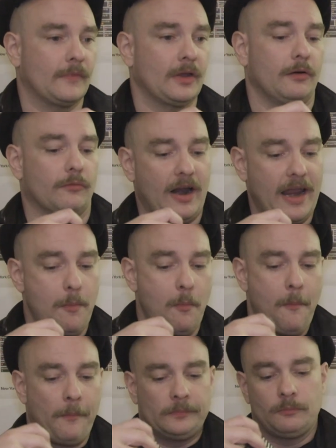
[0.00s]
right?
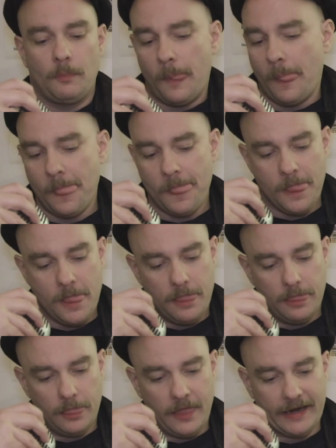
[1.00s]

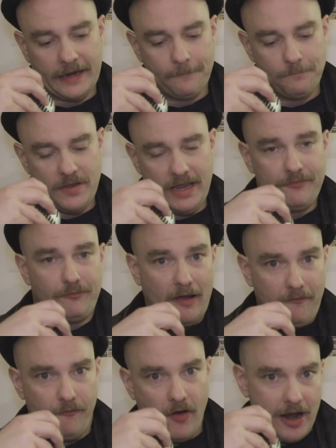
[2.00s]
Like, if I
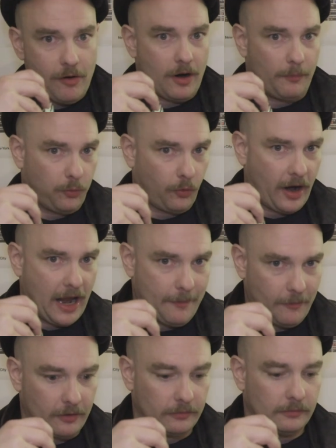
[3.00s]
fire up
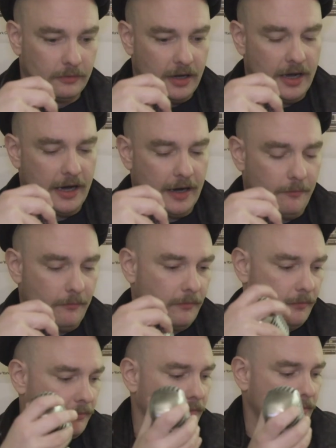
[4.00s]
Warhammer, um,
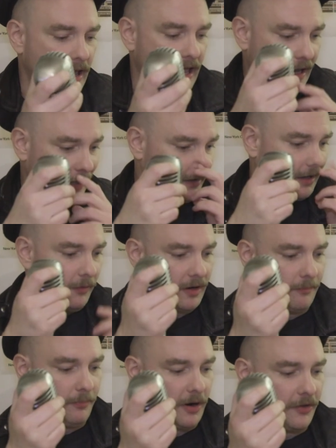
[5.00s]
and I want to
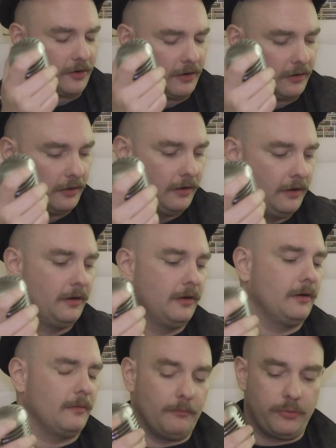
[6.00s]
bother
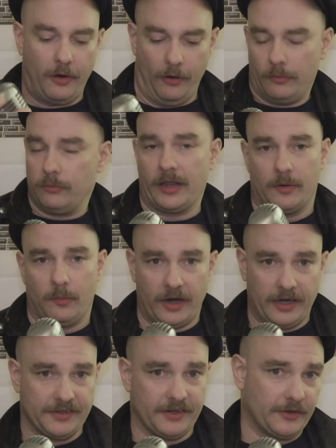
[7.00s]
Bro, like when
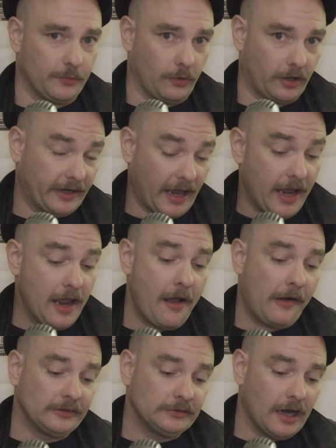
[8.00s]
he's in his workday,
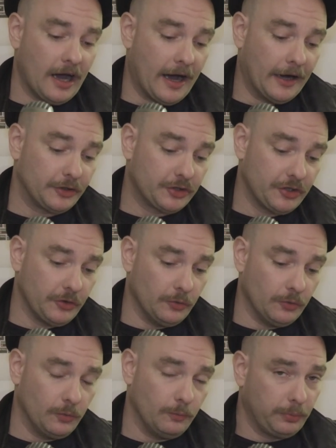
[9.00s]
uh,
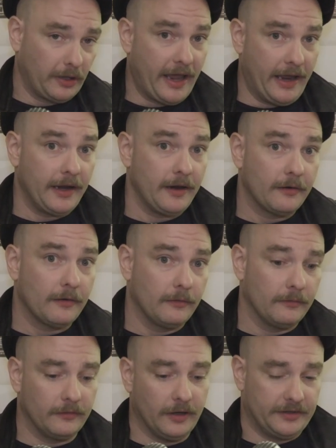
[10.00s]
to play
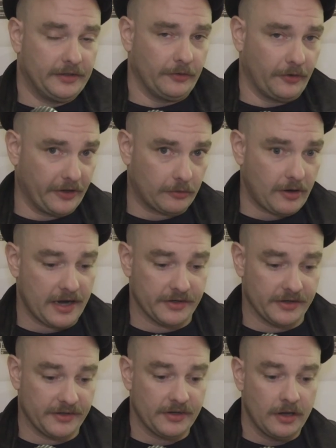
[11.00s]
until the thing crashes,